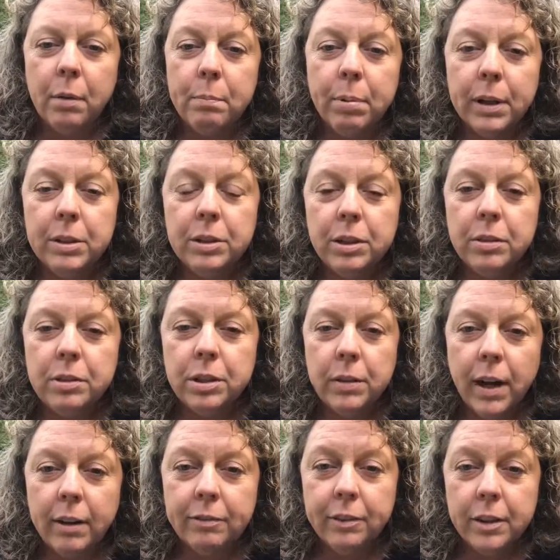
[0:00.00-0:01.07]
But due to
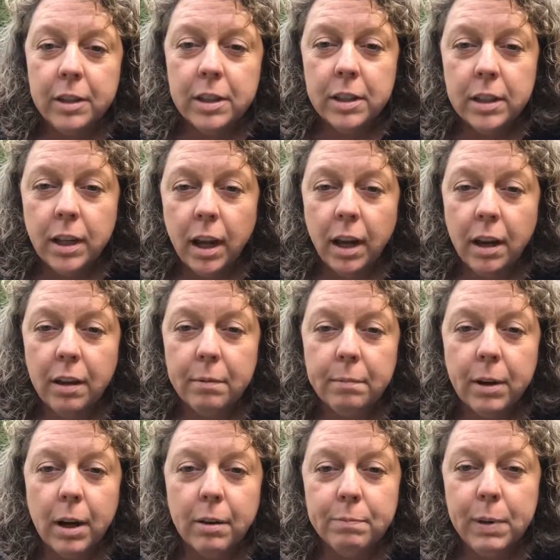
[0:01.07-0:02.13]
efforts
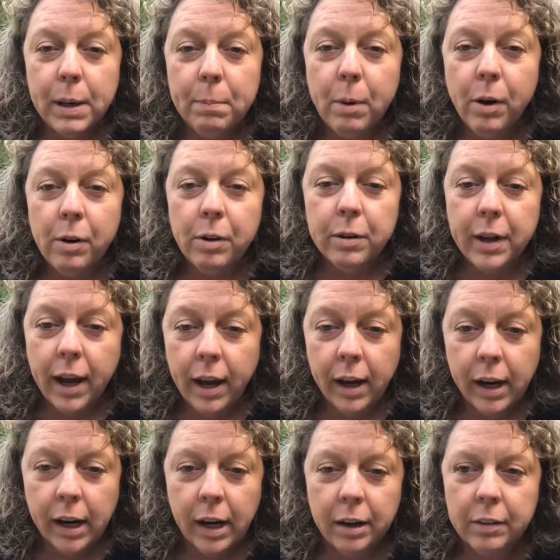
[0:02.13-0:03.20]
of people who
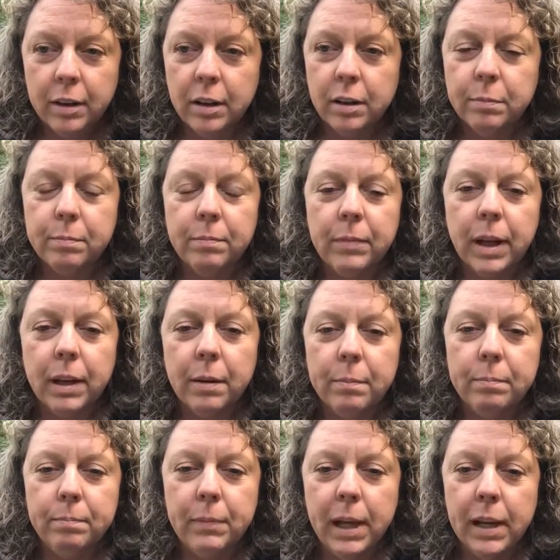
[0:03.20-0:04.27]
care, there are
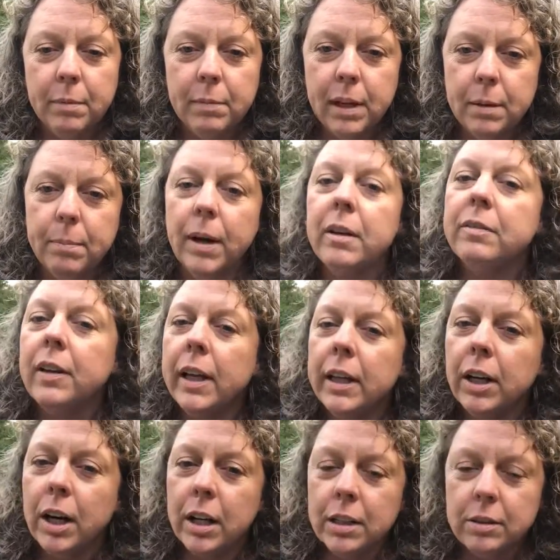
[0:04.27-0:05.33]
many, many butterfly
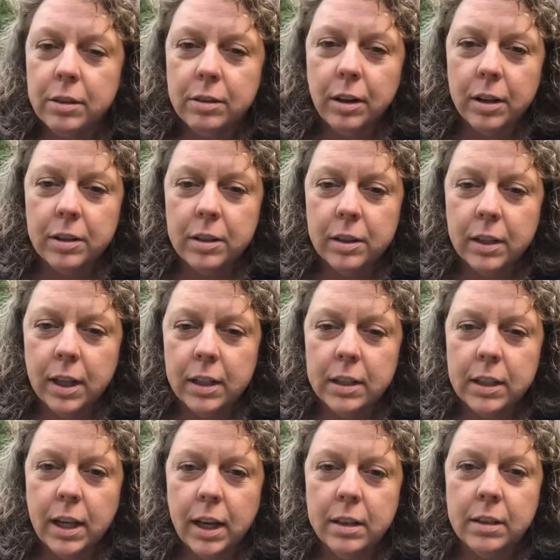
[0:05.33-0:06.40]
gardens across the United
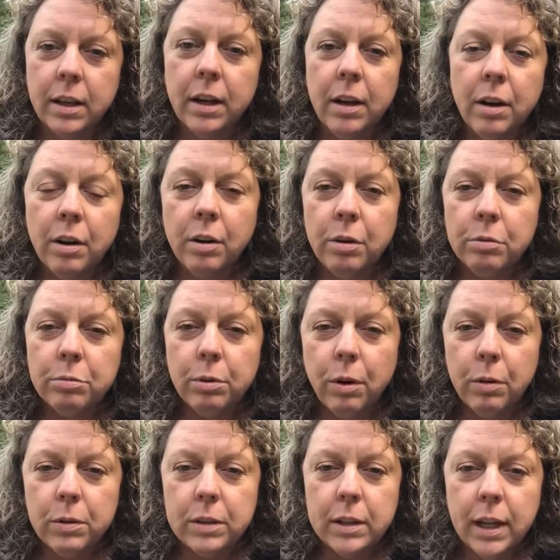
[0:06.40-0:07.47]
States.
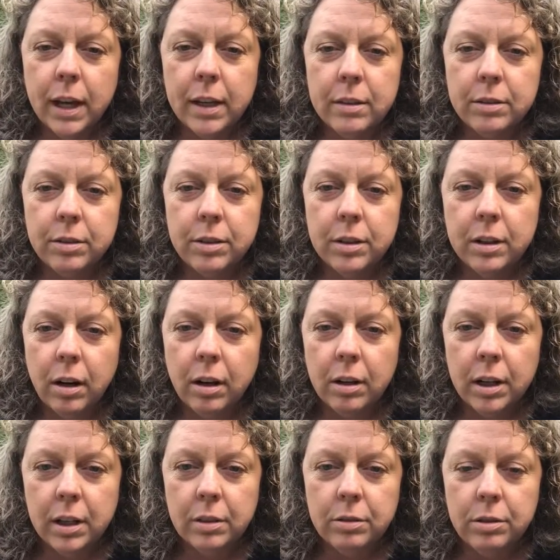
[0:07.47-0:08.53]
Roadsides are
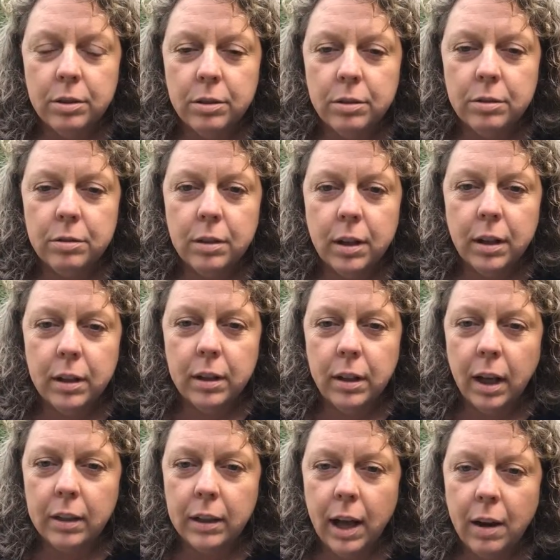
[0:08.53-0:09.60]
starting to
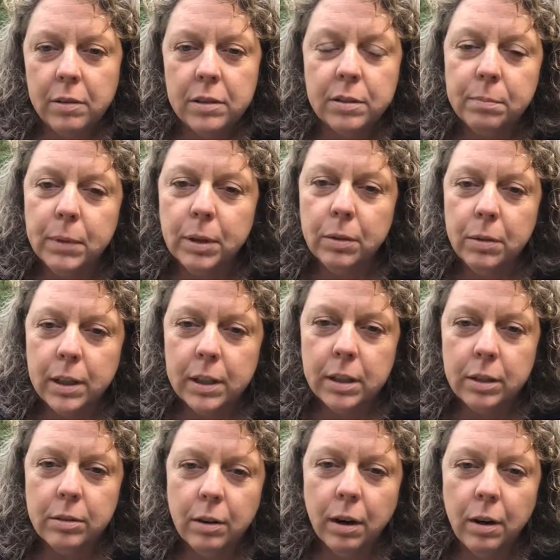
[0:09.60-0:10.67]
allow some milkweed
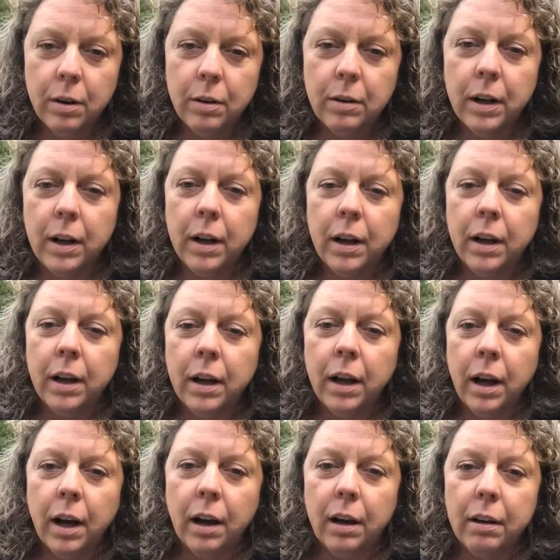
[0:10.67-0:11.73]
to grow,
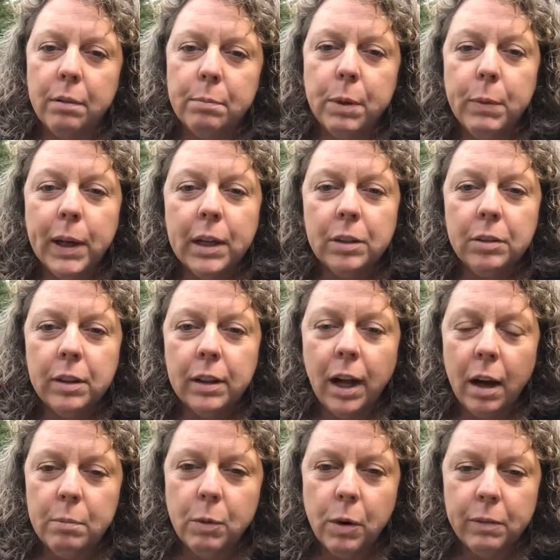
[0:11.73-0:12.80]
but we can do a
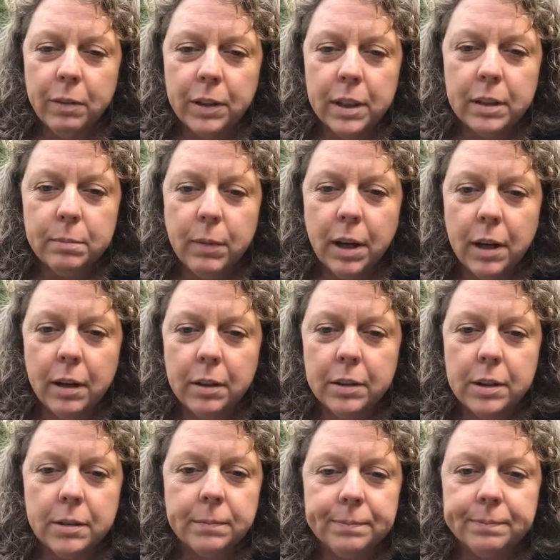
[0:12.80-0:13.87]
lot more for these
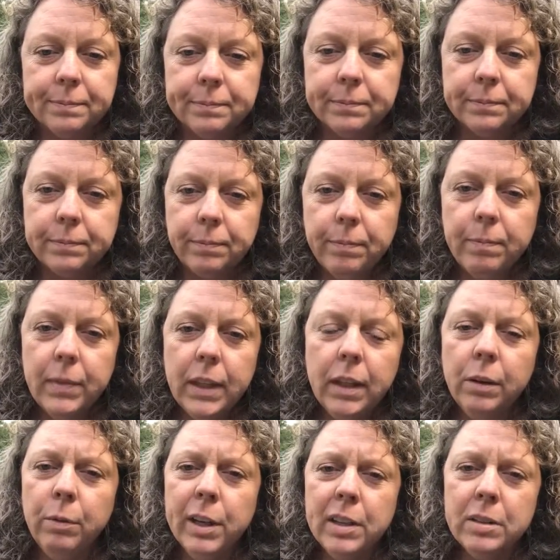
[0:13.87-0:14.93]
monarchs.
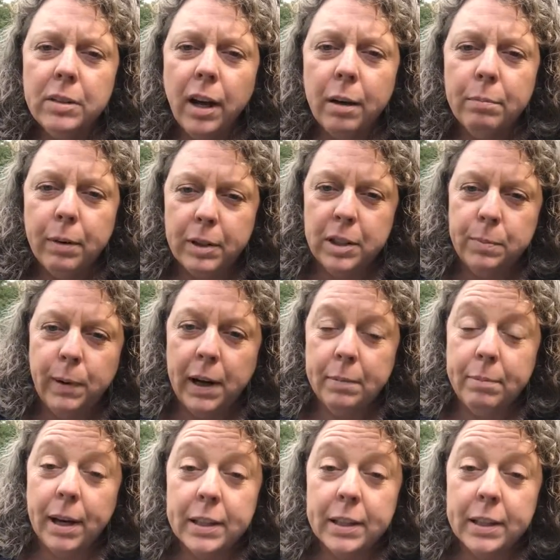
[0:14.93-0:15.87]
We can stop spraying